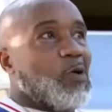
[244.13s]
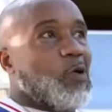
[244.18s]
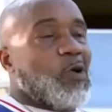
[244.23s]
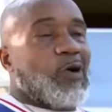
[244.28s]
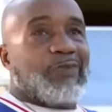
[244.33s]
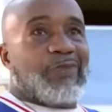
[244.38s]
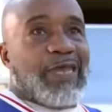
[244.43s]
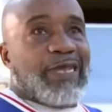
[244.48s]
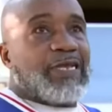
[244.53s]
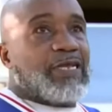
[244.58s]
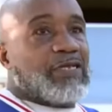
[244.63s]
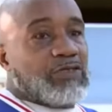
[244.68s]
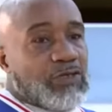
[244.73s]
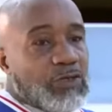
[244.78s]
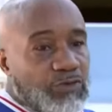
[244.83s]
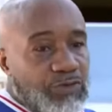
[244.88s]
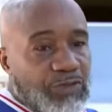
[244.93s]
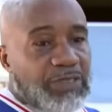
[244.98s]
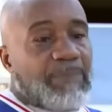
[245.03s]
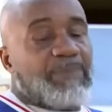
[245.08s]
or they can
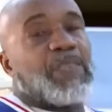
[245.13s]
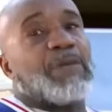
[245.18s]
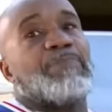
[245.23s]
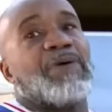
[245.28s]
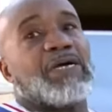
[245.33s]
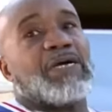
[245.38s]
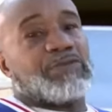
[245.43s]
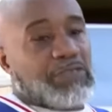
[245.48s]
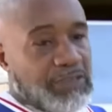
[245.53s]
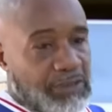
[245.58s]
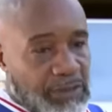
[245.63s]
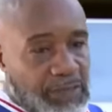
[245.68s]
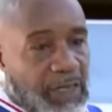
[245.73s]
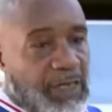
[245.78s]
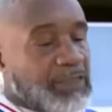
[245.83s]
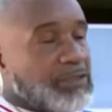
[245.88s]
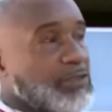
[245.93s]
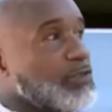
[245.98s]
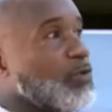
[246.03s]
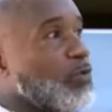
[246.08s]
do something about these
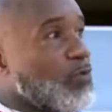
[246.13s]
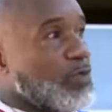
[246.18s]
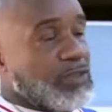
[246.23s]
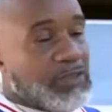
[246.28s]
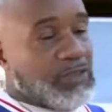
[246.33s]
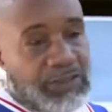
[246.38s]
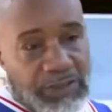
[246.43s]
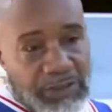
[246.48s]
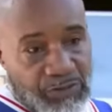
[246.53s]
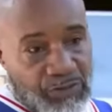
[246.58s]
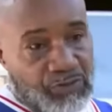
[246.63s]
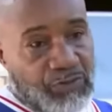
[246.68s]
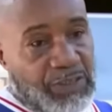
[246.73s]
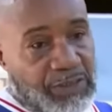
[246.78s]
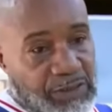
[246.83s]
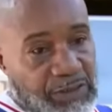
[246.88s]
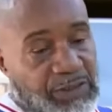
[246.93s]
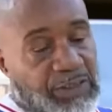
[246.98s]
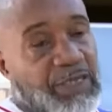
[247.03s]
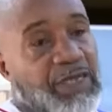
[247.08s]
guns on the
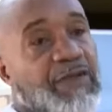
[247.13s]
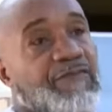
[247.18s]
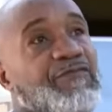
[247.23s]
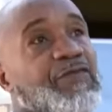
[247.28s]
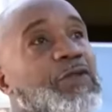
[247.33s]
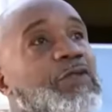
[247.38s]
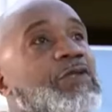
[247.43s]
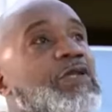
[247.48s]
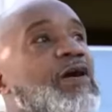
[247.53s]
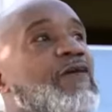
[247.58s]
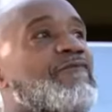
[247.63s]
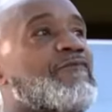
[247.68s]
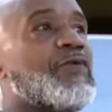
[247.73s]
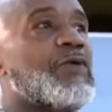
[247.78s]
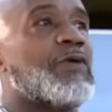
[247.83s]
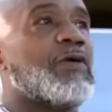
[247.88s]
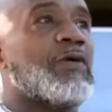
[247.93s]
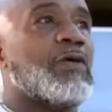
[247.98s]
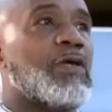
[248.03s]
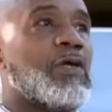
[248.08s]
streets of the city of
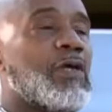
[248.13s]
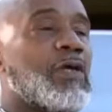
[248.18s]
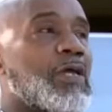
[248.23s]
Philadelphia.